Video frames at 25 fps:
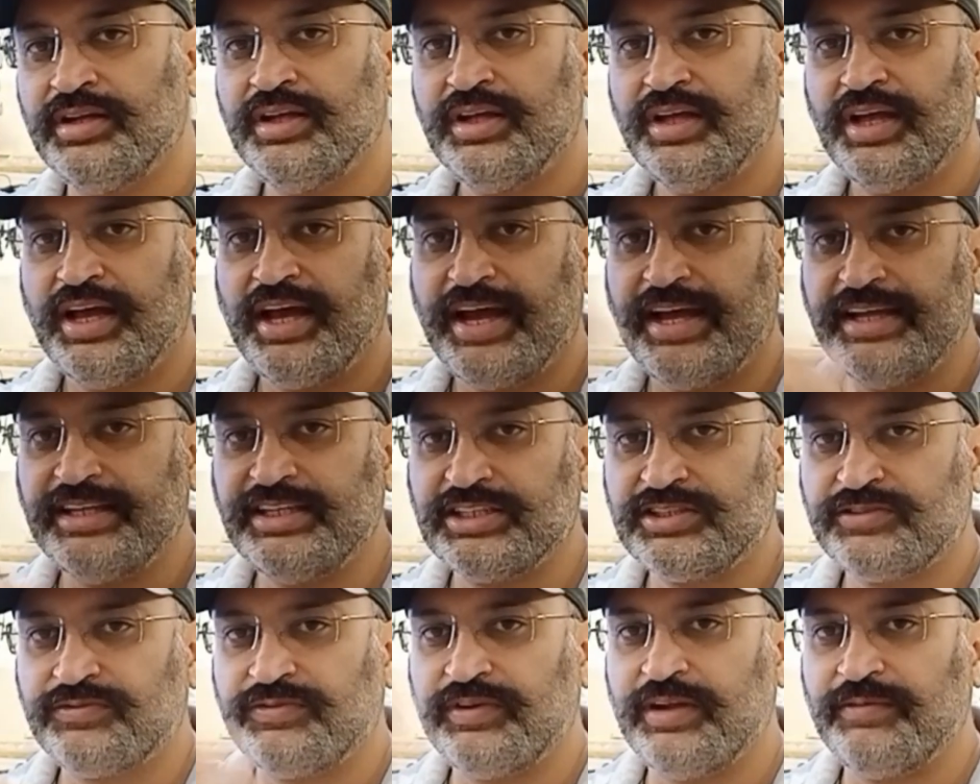I
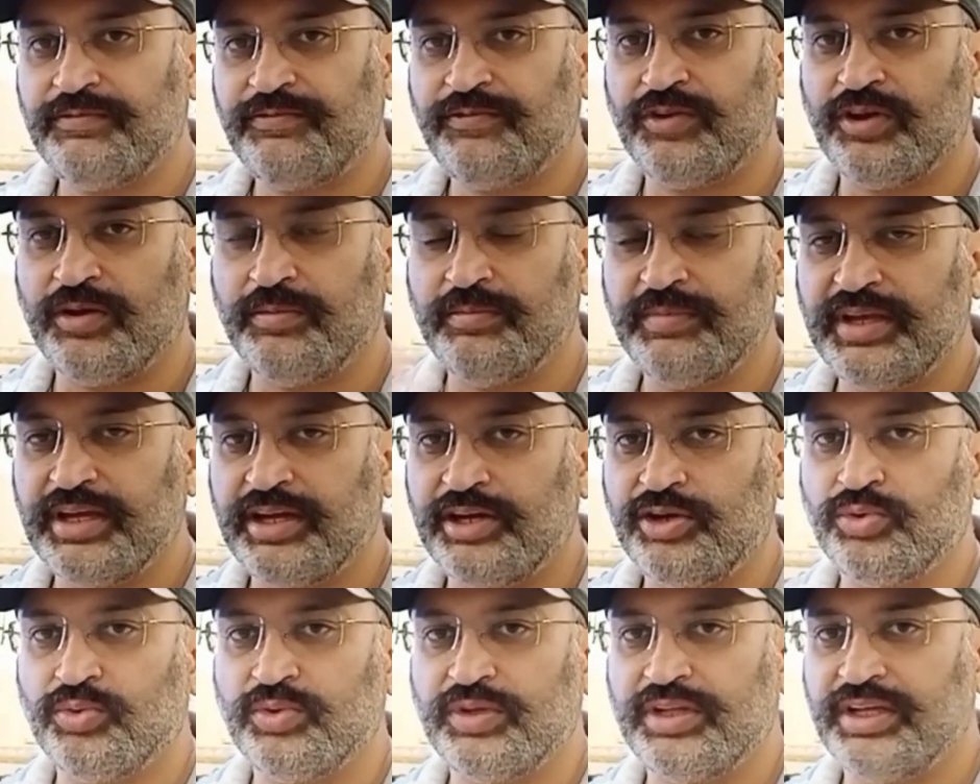just flip from here
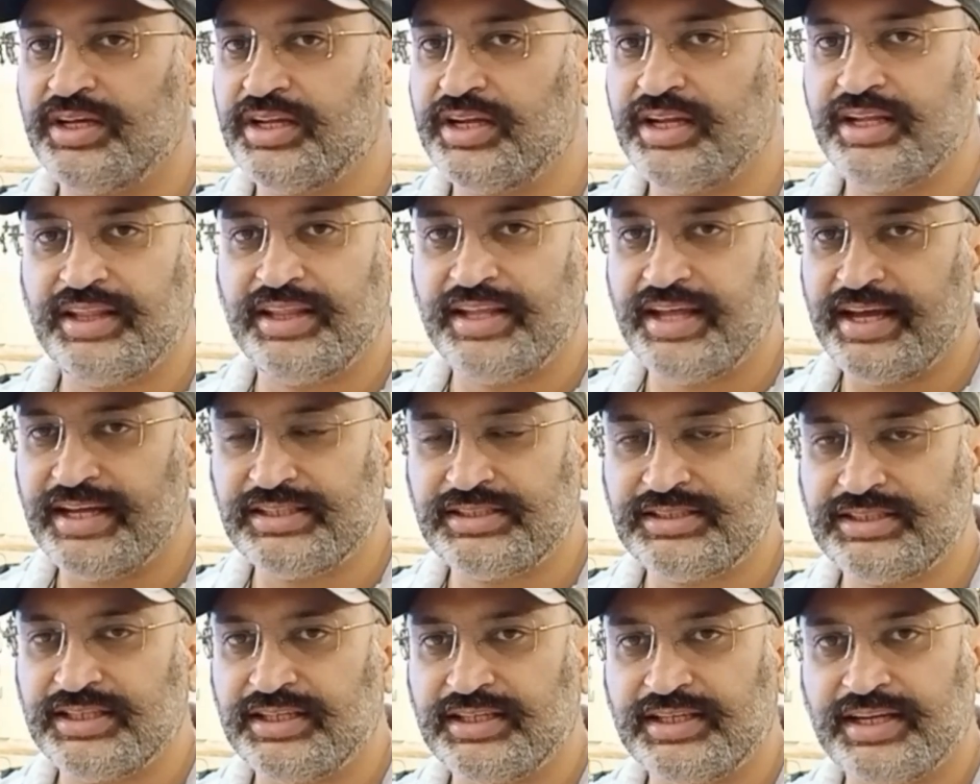to there, and that's
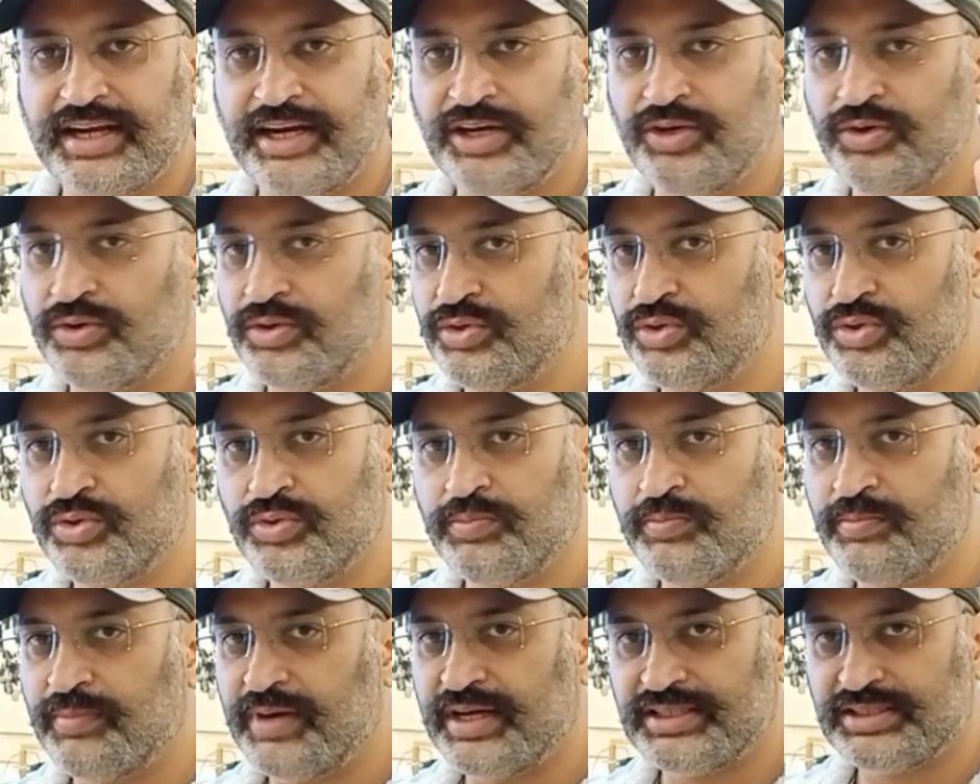it. I don't do
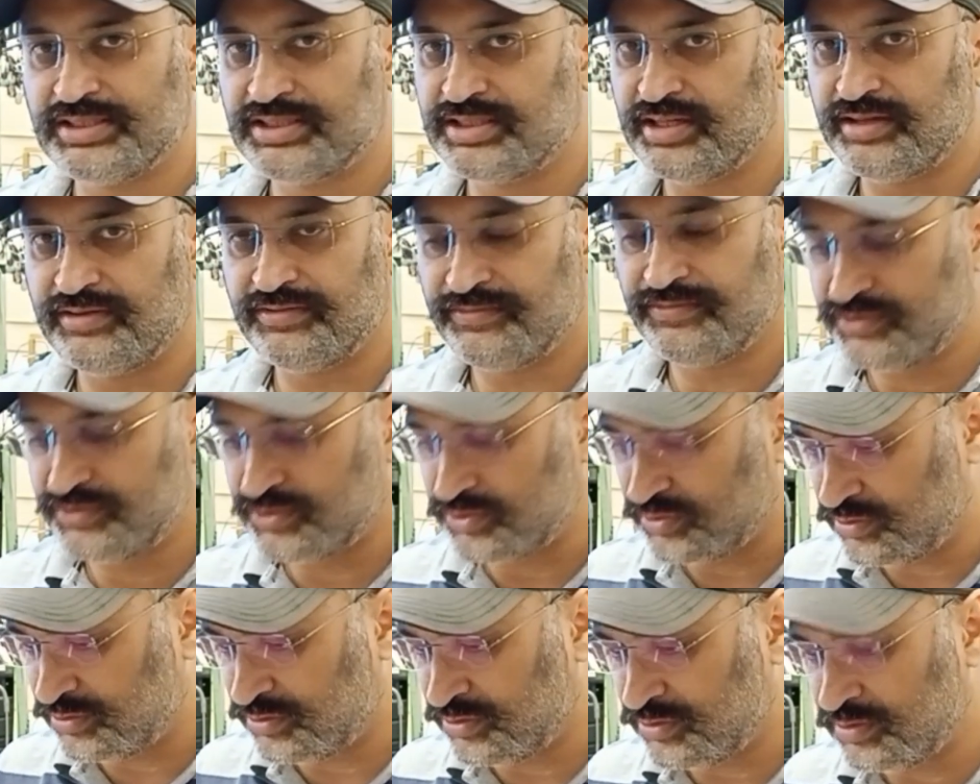much stuff.
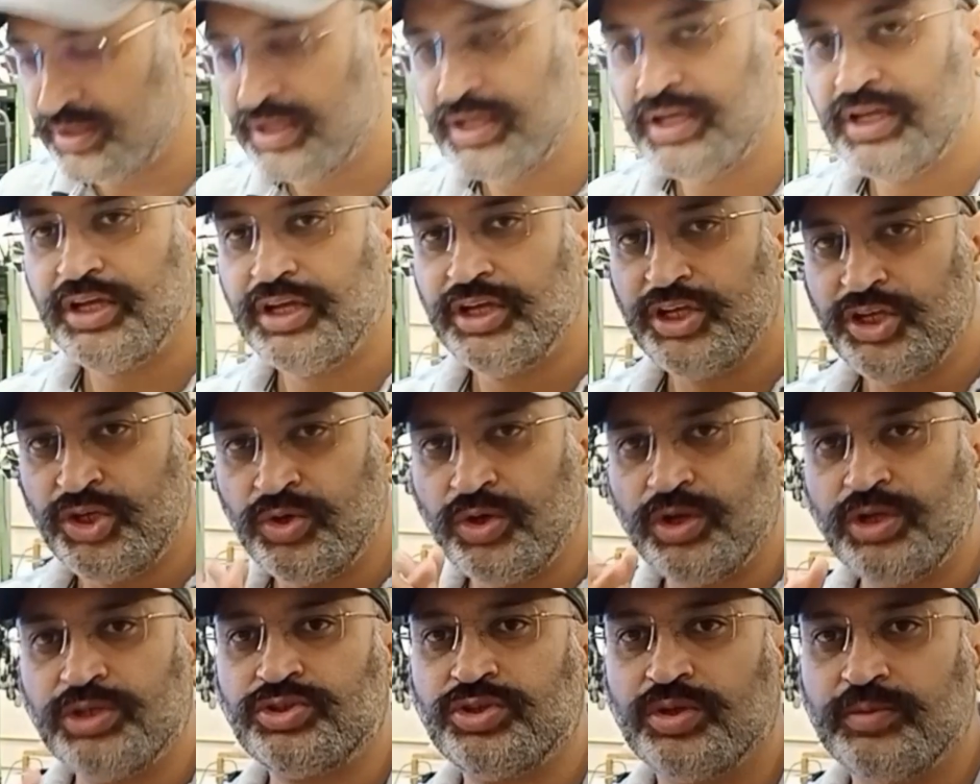So you
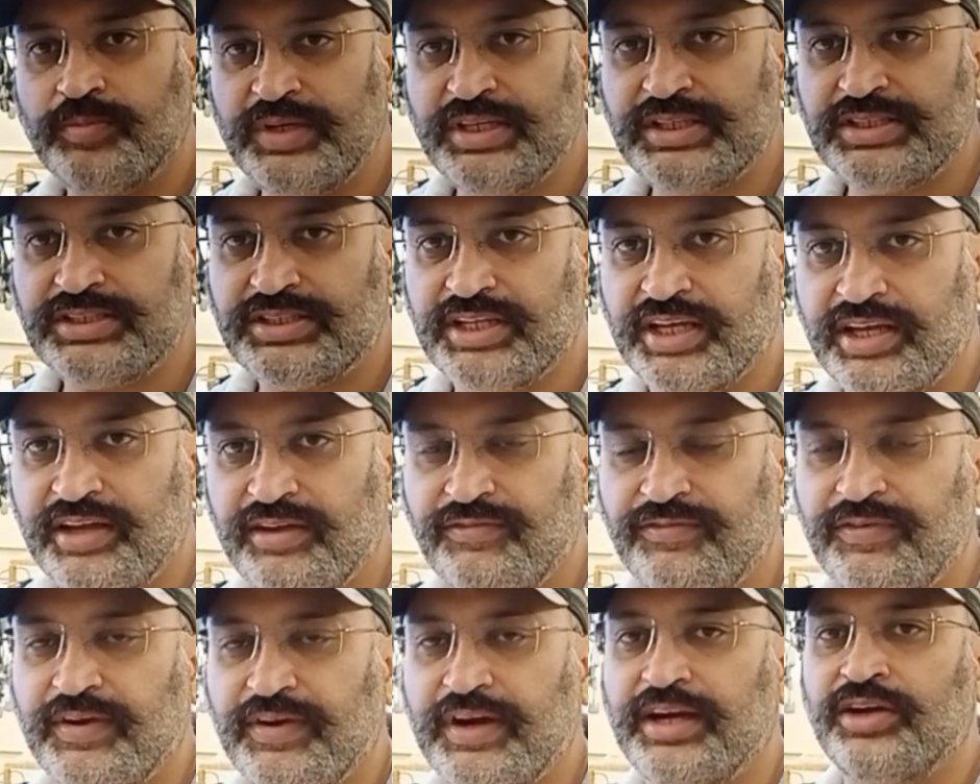also be safe
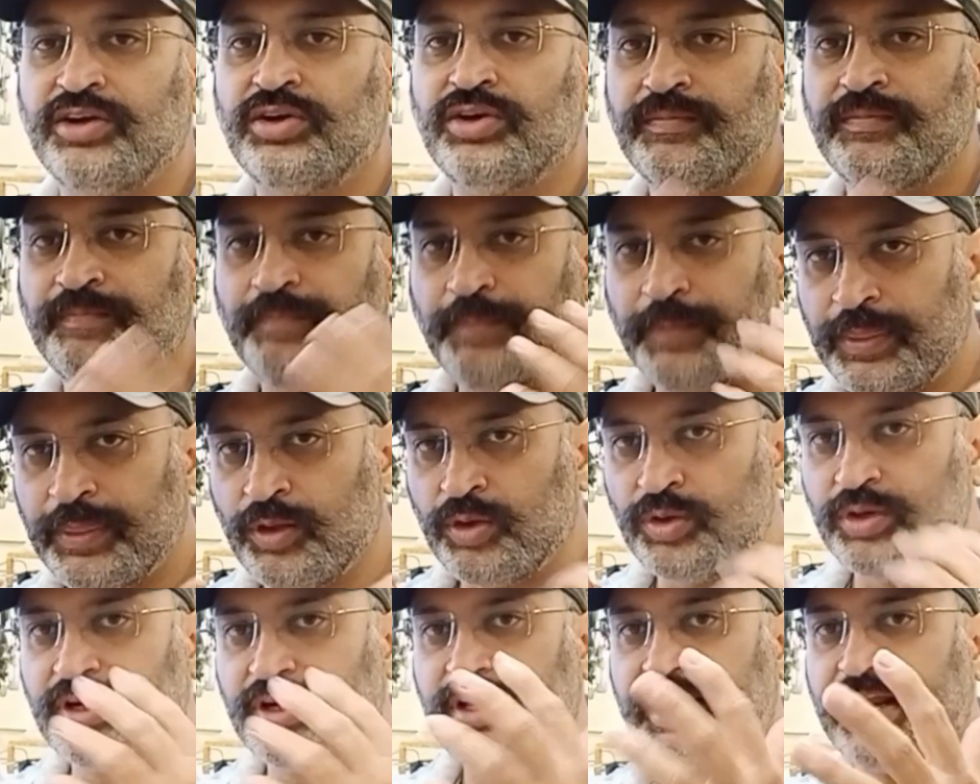and
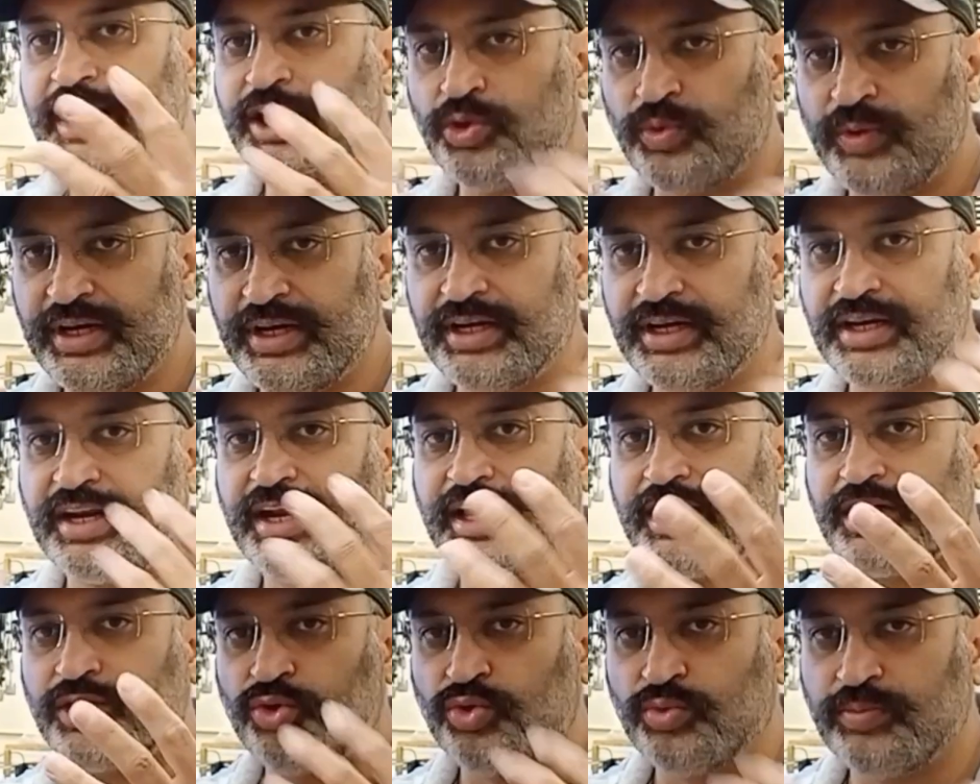don't try to
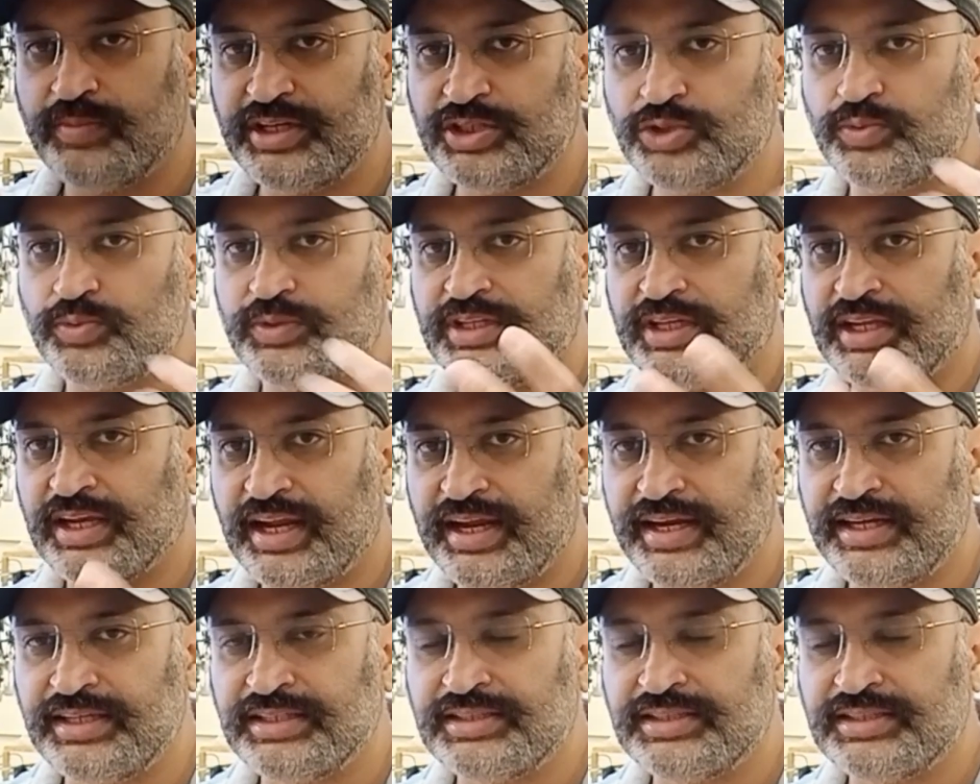interact too much with clients.